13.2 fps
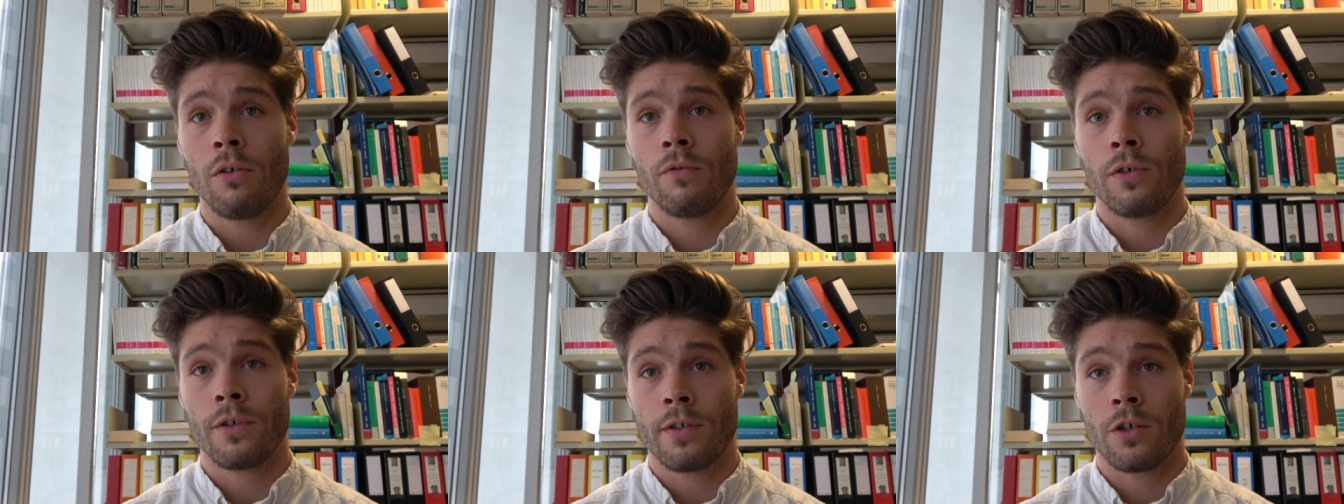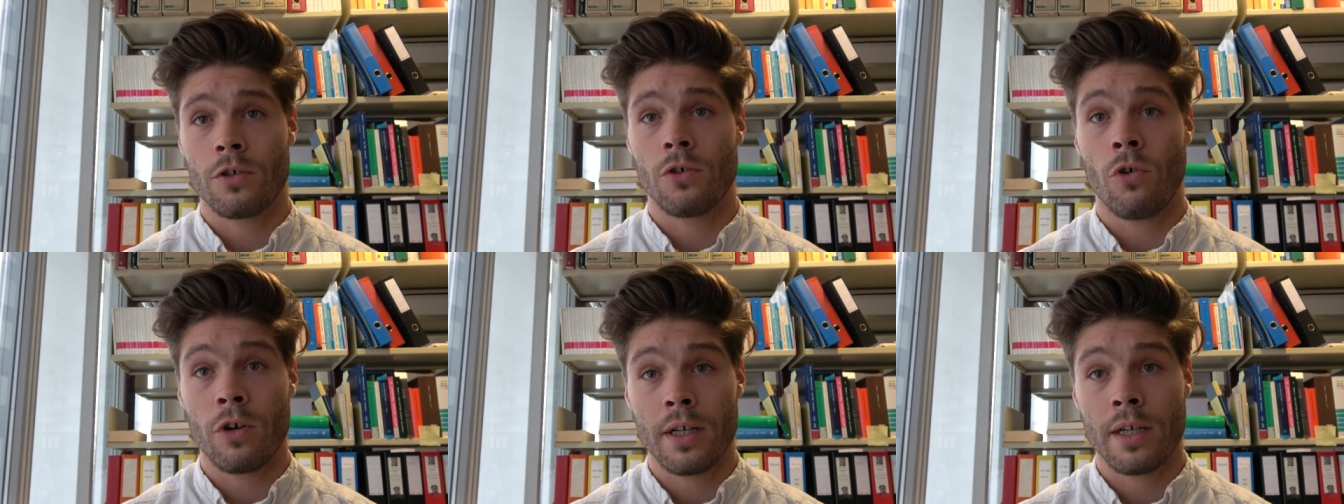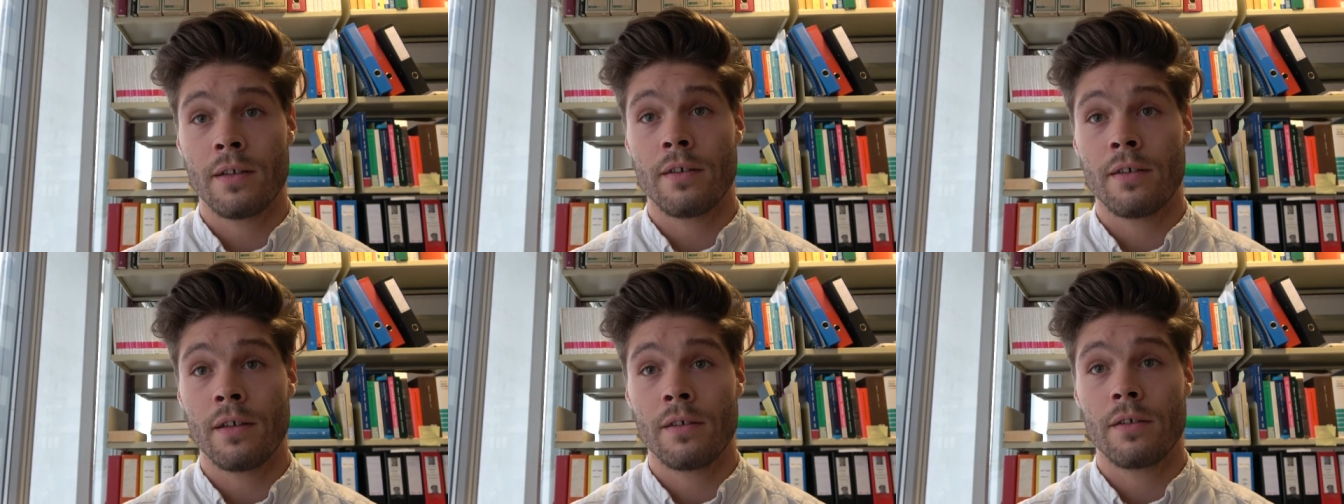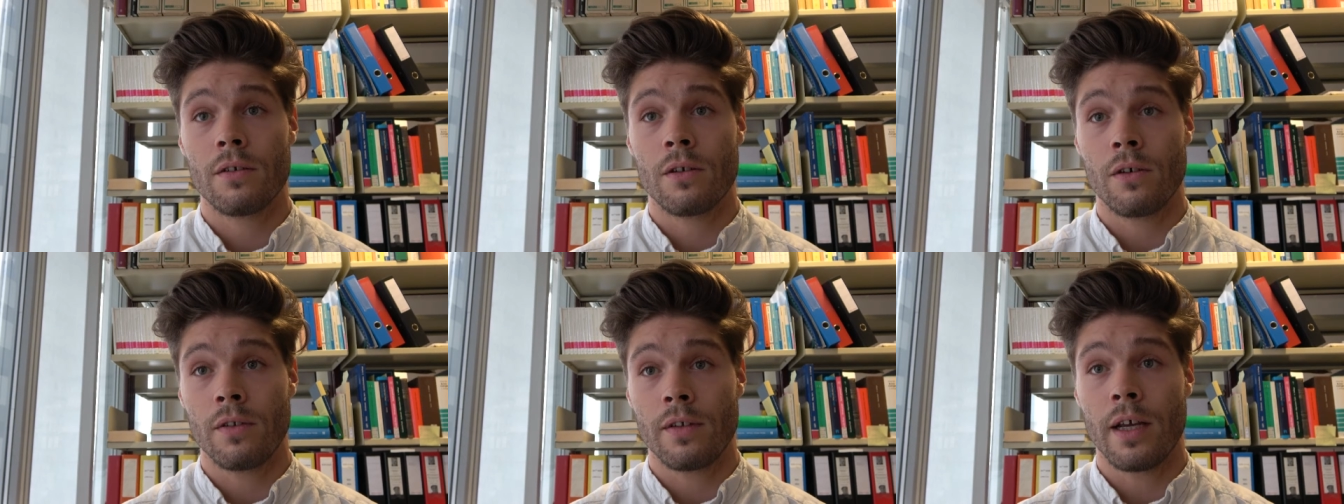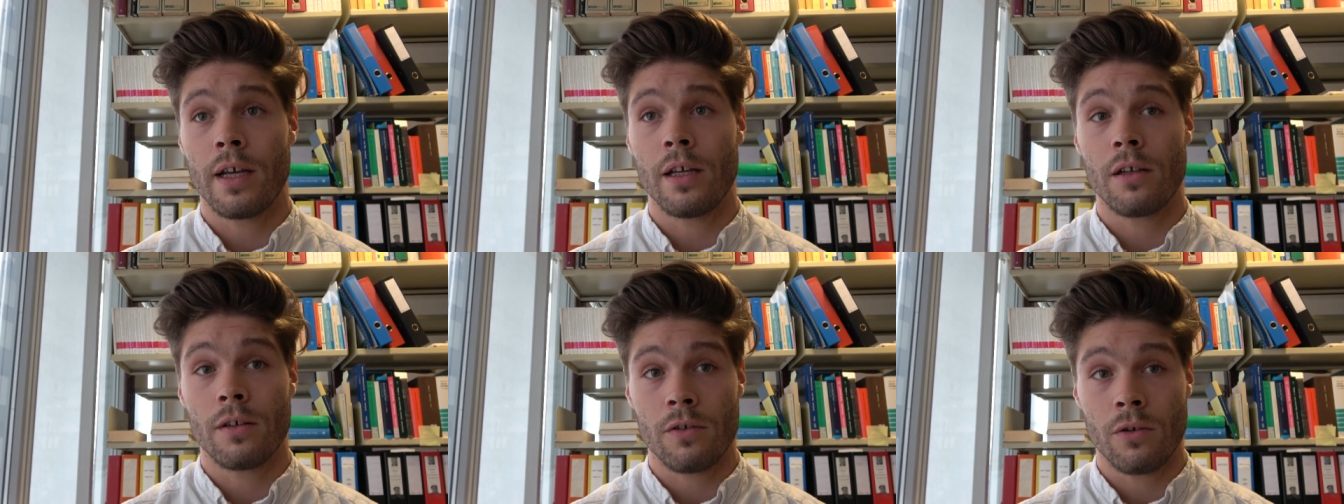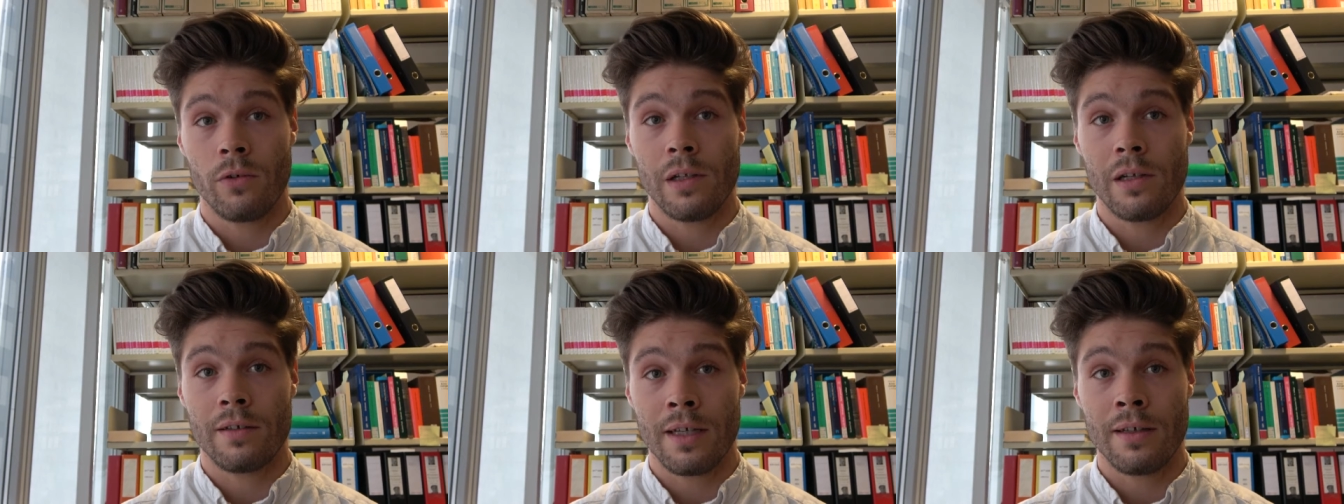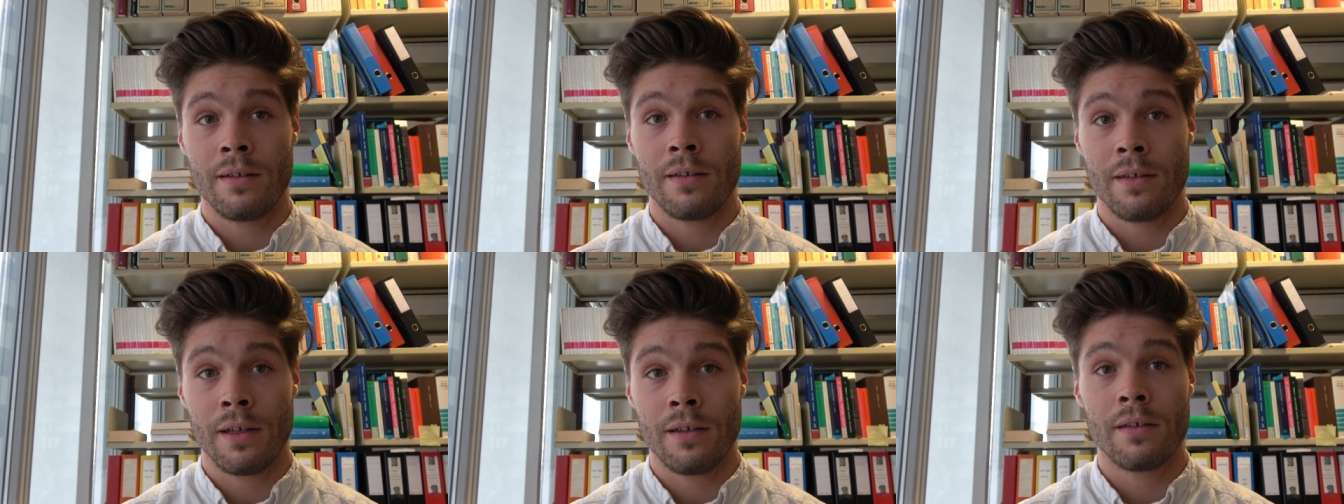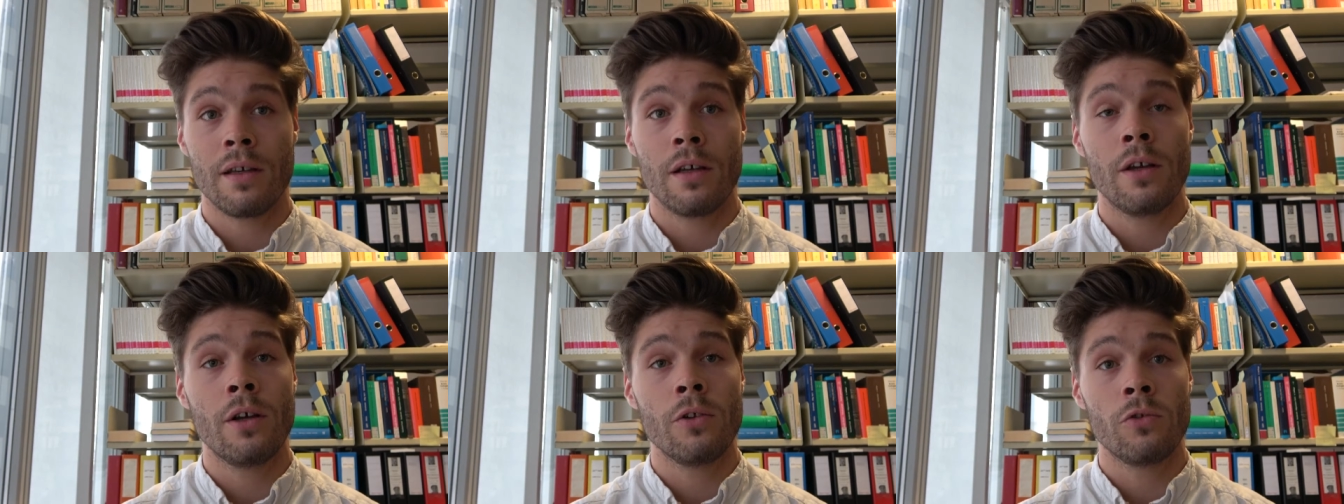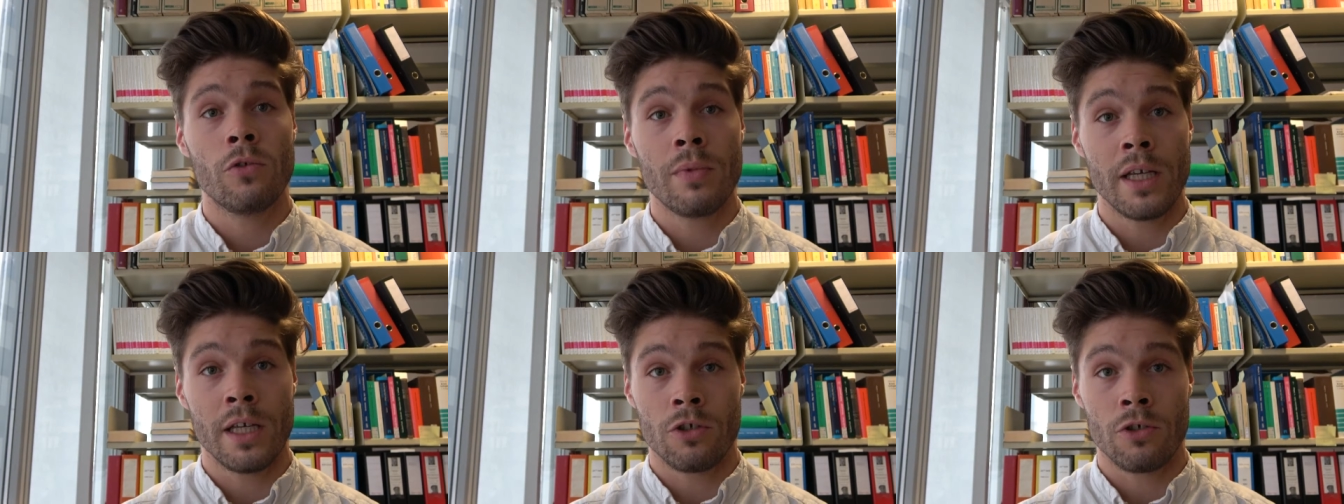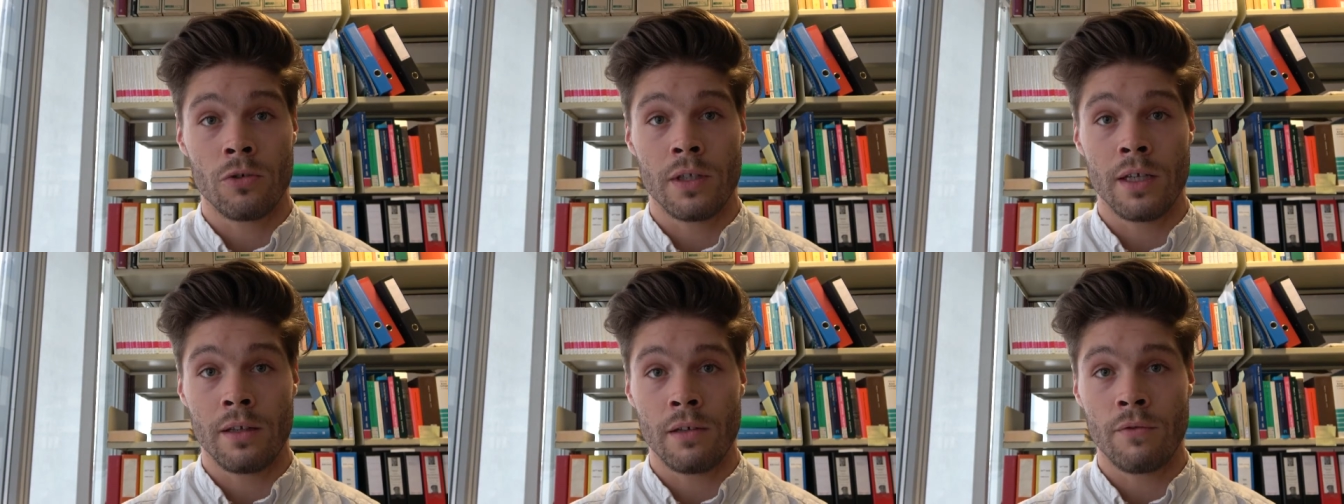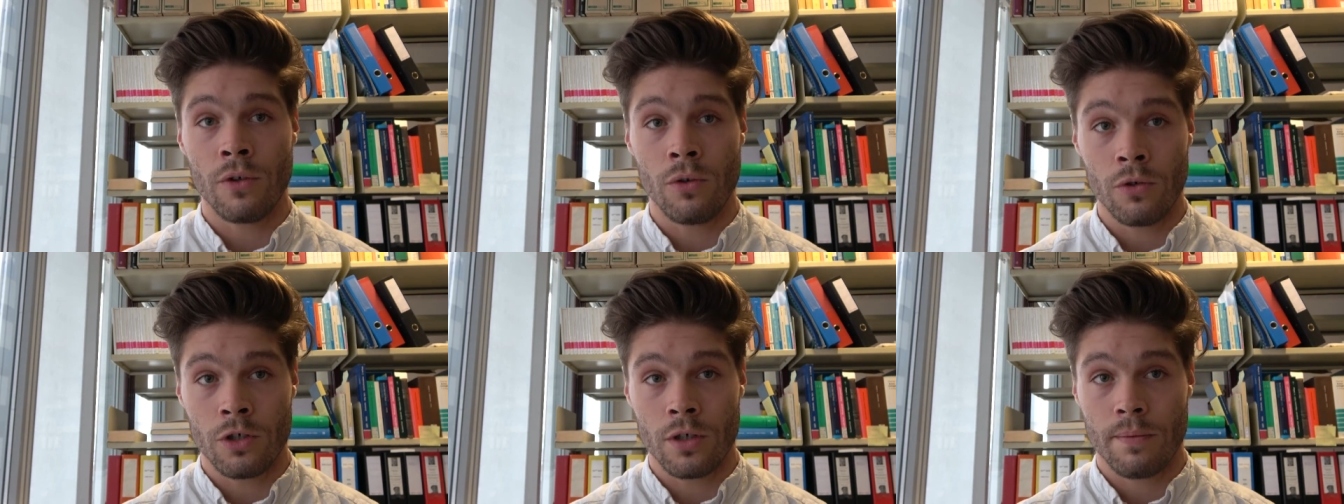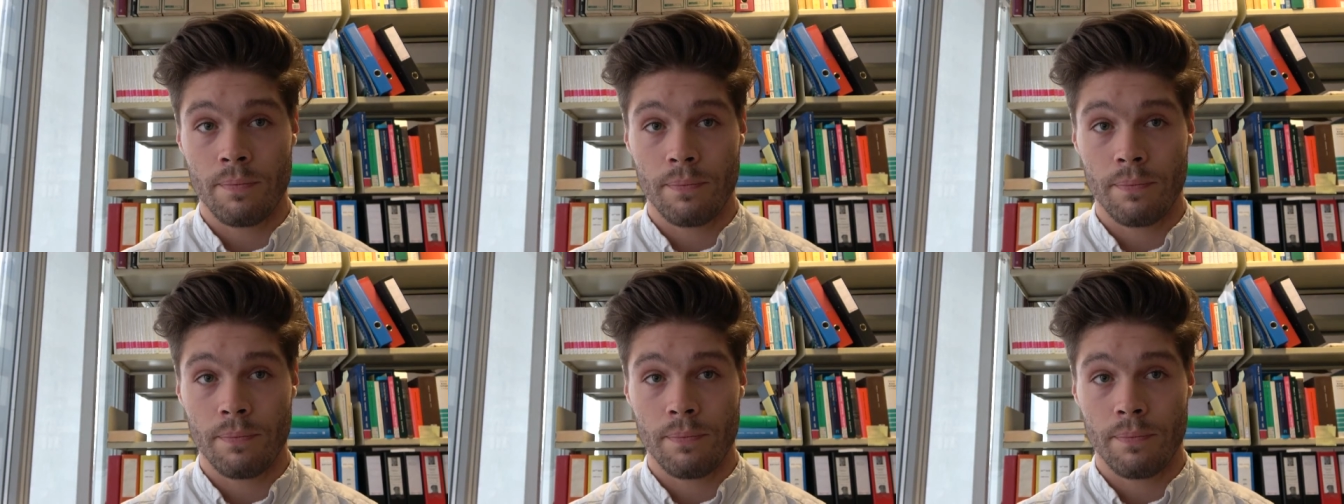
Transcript: for such ordinances containing custodial sentences to be issued in the future.